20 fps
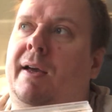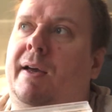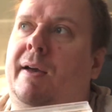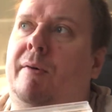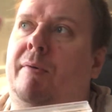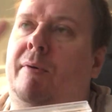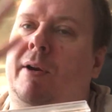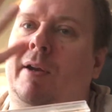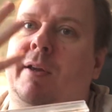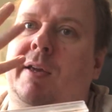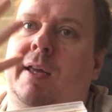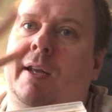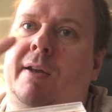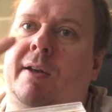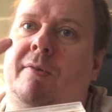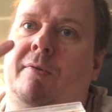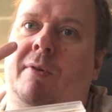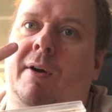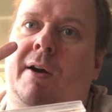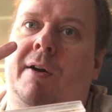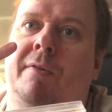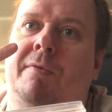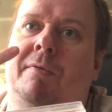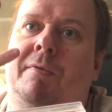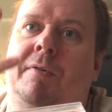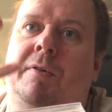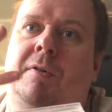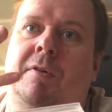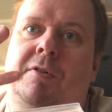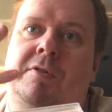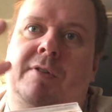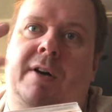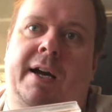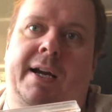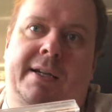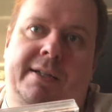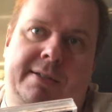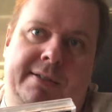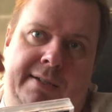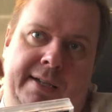when you get a run of 4
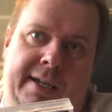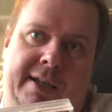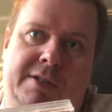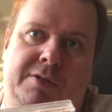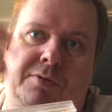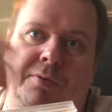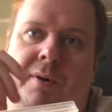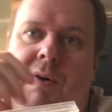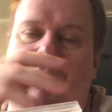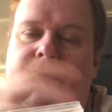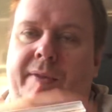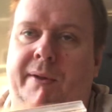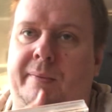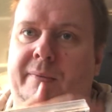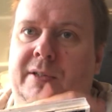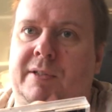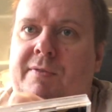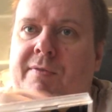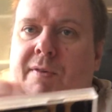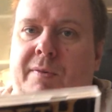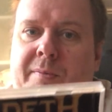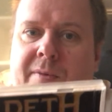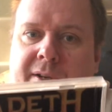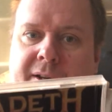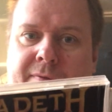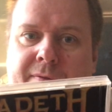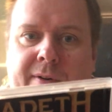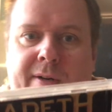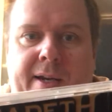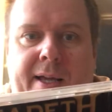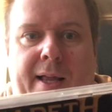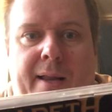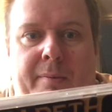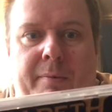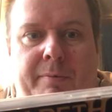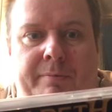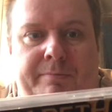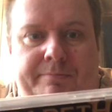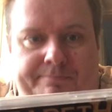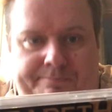tracks, each one of them is from a different
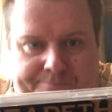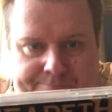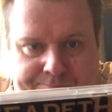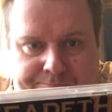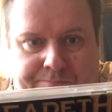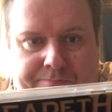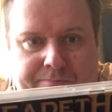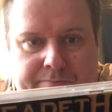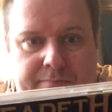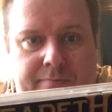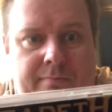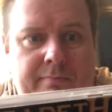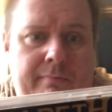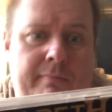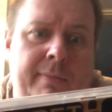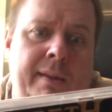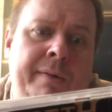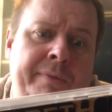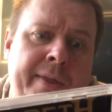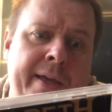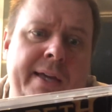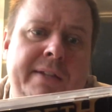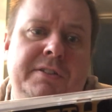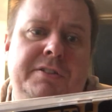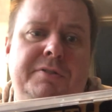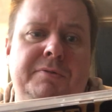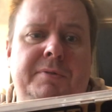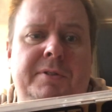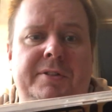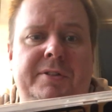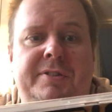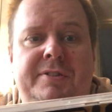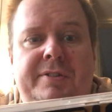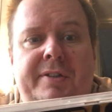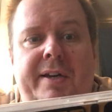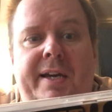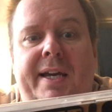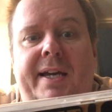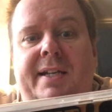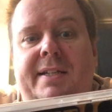album. Then towards the
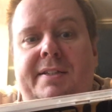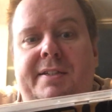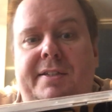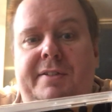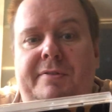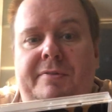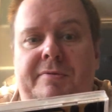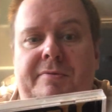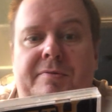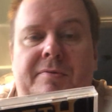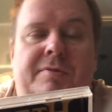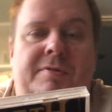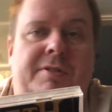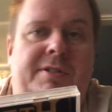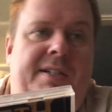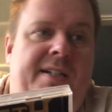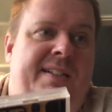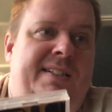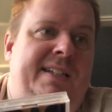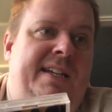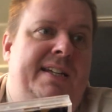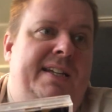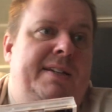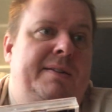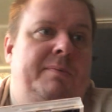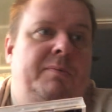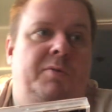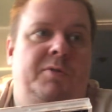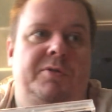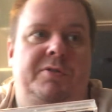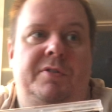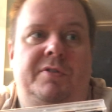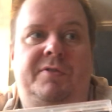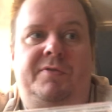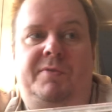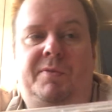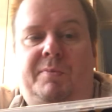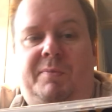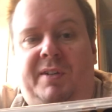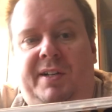end, you start getting more songs
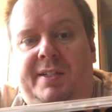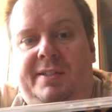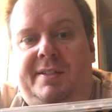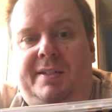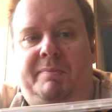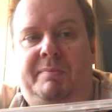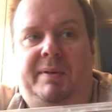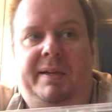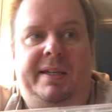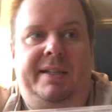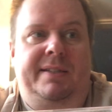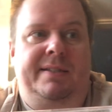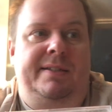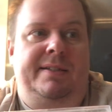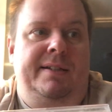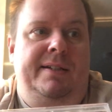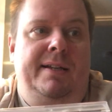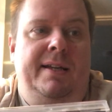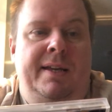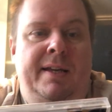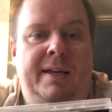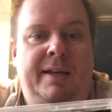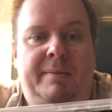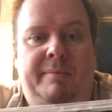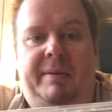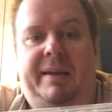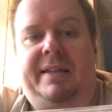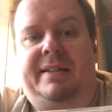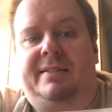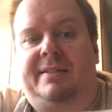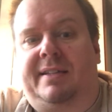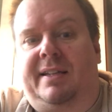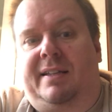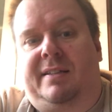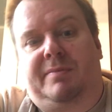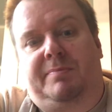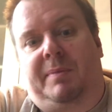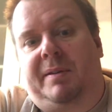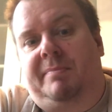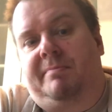from Rust in Peace and Peace
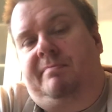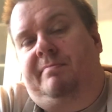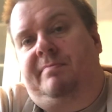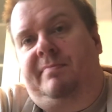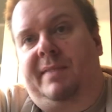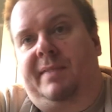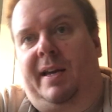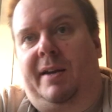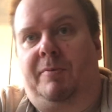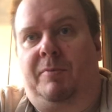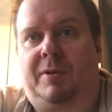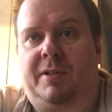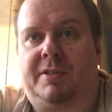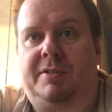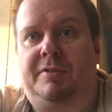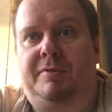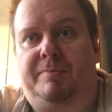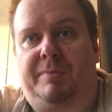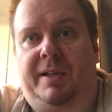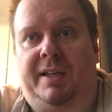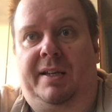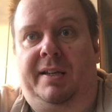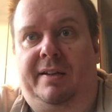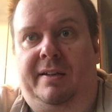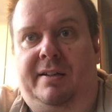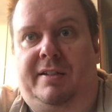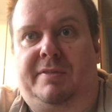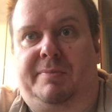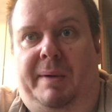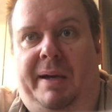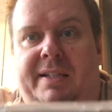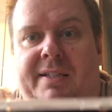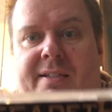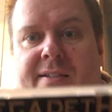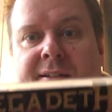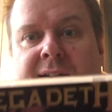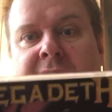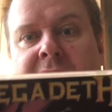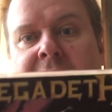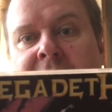Cells, but that was to be
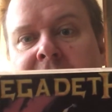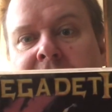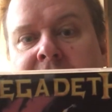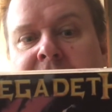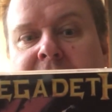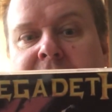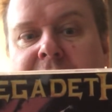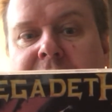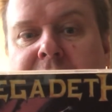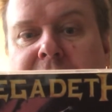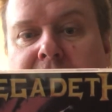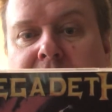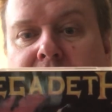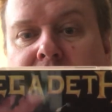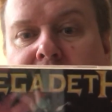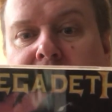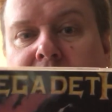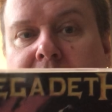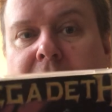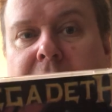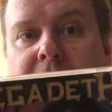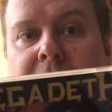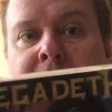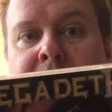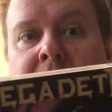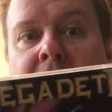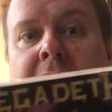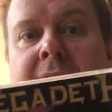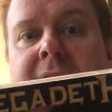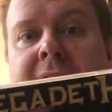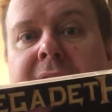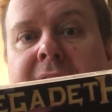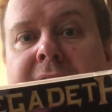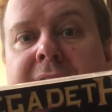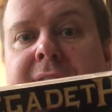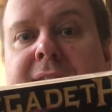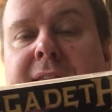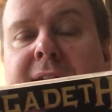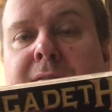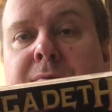expected. So, you know, I
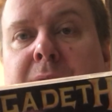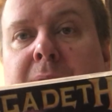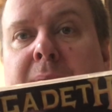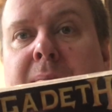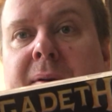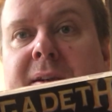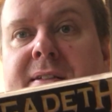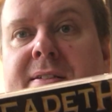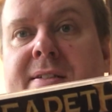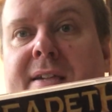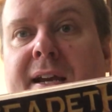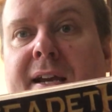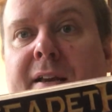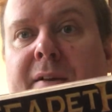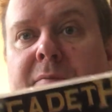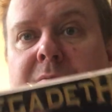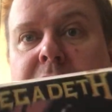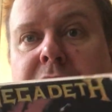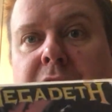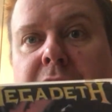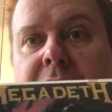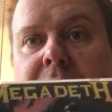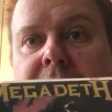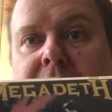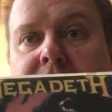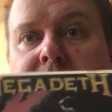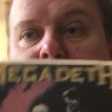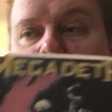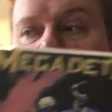think that Wembley Stadium show is the